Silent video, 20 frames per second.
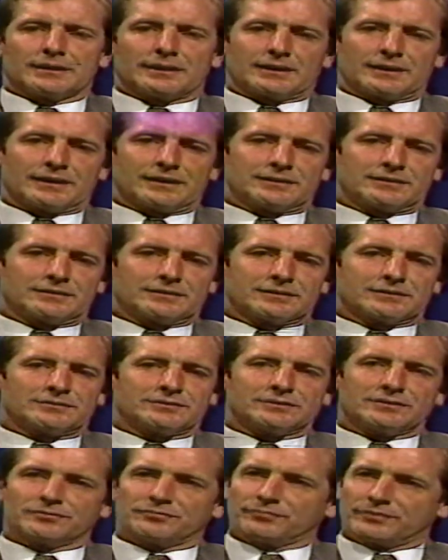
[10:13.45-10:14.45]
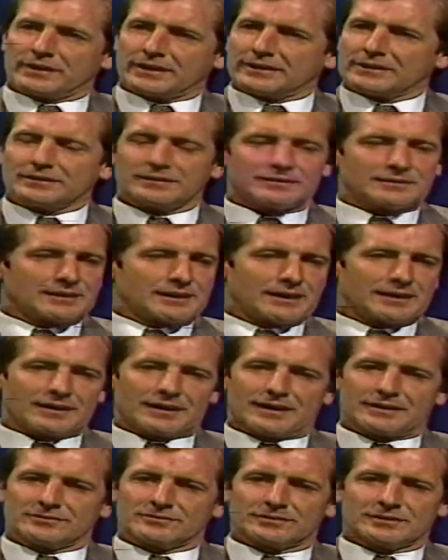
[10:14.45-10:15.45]
And to defend,
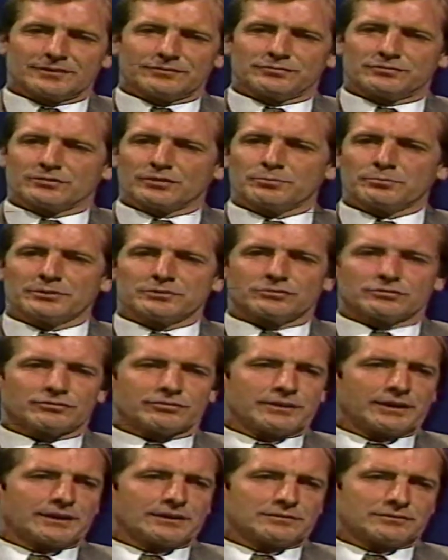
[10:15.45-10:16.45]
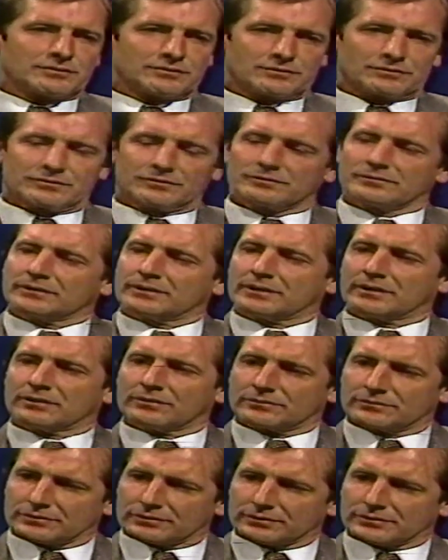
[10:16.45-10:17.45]
I give so much credit to, you
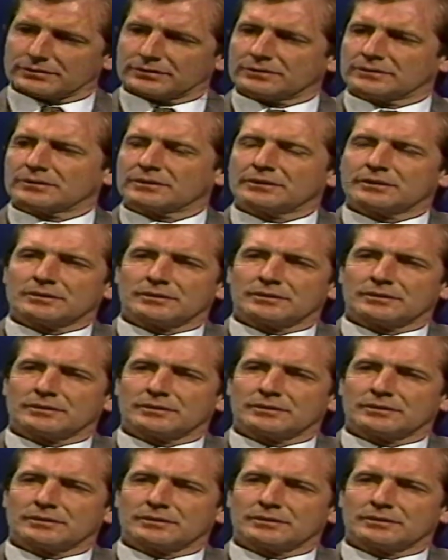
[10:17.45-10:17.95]
know, to the